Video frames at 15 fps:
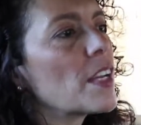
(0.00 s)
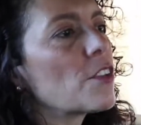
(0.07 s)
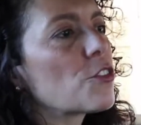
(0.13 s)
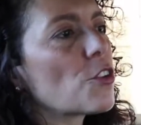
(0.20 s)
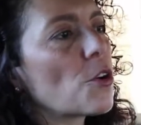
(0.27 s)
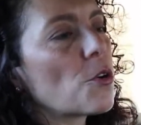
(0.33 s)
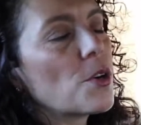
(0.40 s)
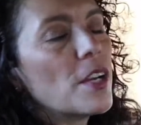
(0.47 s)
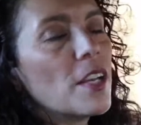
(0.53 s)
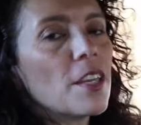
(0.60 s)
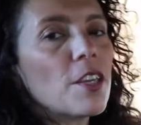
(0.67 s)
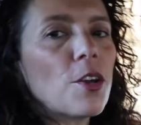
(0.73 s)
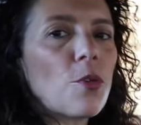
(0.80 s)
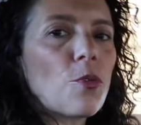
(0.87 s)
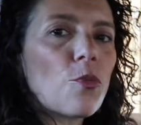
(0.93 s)
So,
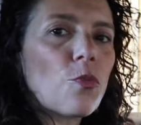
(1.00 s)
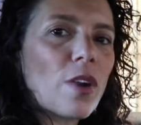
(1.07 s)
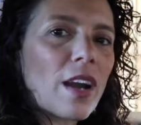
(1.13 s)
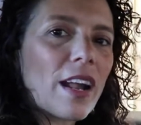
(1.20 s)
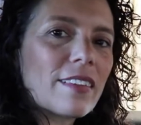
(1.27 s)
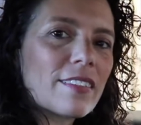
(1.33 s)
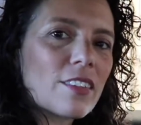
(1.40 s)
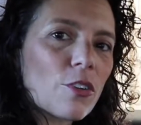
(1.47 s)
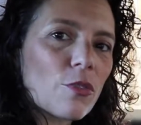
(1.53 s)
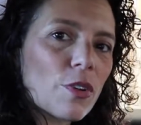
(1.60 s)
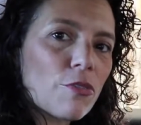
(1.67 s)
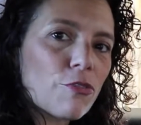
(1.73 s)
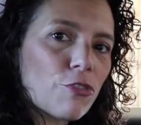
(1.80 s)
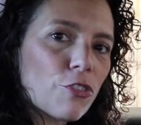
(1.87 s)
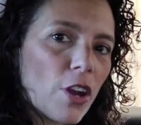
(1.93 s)
when I start
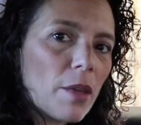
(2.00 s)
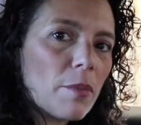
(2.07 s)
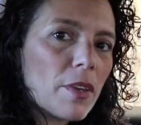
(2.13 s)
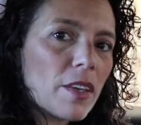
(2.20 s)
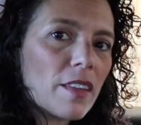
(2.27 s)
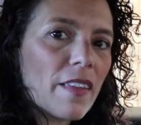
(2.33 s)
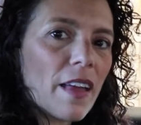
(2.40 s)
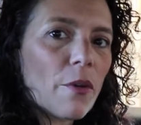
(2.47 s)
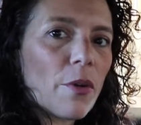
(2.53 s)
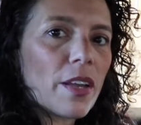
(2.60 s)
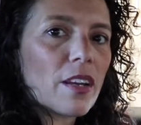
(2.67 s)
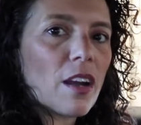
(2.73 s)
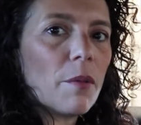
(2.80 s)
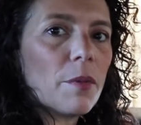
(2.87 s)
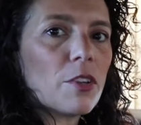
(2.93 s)
reframing it in that way
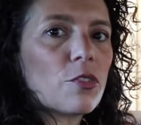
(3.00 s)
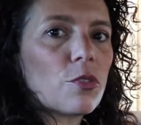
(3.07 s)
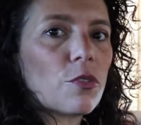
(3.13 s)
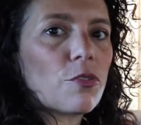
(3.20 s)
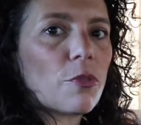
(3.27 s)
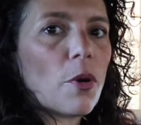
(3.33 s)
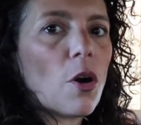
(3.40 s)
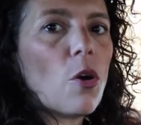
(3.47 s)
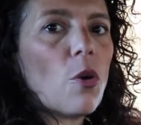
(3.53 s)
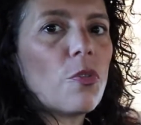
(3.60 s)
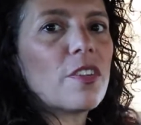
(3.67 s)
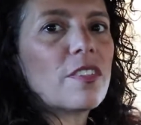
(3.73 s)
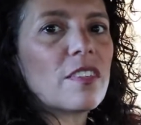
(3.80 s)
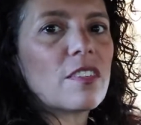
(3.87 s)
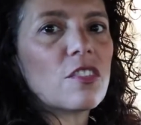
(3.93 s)
and coming to it from, oh,
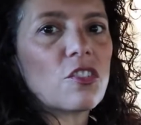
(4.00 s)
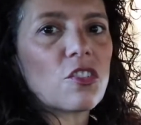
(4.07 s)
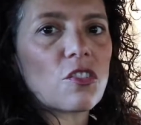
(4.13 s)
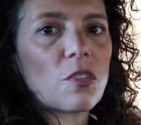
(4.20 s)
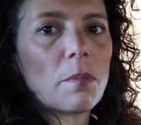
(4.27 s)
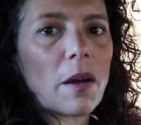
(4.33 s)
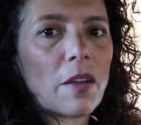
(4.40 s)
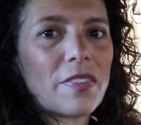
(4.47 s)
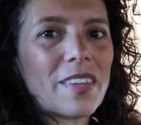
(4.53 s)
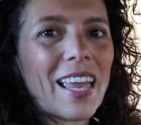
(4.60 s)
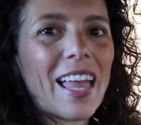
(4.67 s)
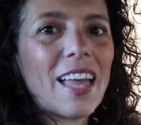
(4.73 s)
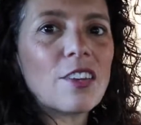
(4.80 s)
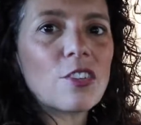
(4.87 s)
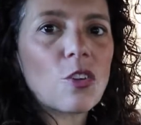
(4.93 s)
this isn't just about the
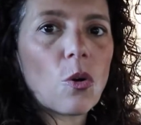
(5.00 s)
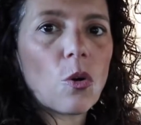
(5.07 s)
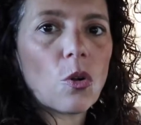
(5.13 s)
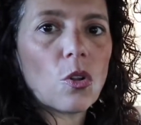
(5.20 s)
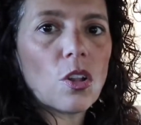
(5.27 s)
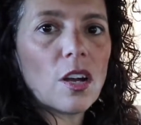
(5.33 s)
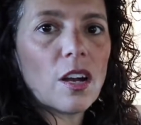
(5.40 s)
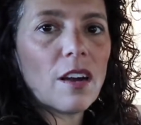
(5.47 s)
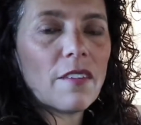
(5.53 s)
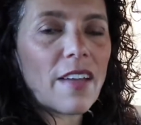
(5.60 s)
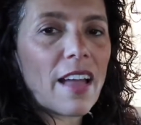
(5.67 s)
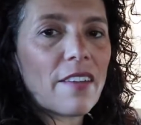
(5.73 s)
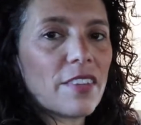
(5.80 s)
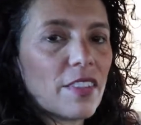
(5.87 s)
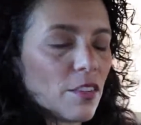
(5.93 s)
end goal of
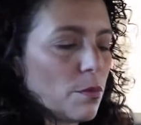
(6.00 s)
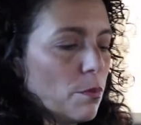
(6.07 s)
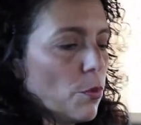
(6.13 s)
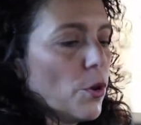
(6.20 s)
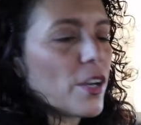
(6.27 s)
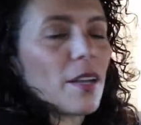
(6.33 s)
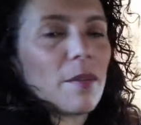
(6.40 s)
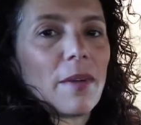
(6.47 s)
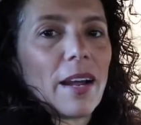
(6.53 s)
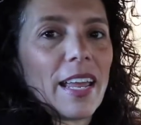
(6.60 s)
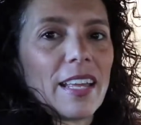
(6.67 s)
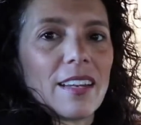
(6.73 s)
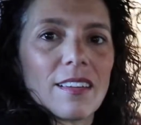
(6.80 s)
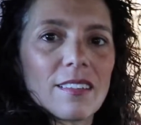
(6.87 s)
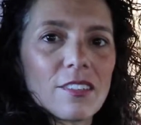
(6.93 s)
having this book in my
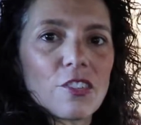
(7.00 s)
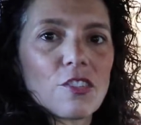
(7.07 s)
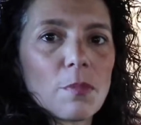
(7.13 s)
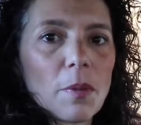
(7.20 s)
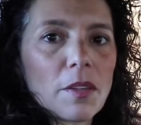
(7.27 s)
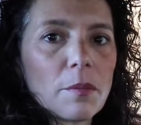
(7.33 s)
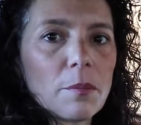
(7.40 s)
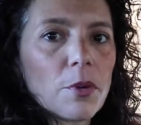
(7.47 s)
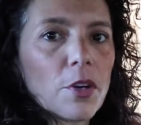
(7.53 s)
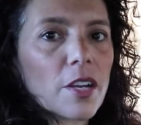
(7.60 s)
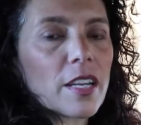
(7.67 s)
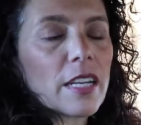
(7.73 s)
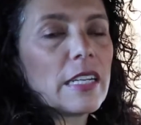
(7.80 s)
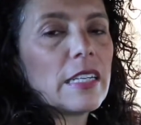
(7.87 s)
hand. It isn't just about the book.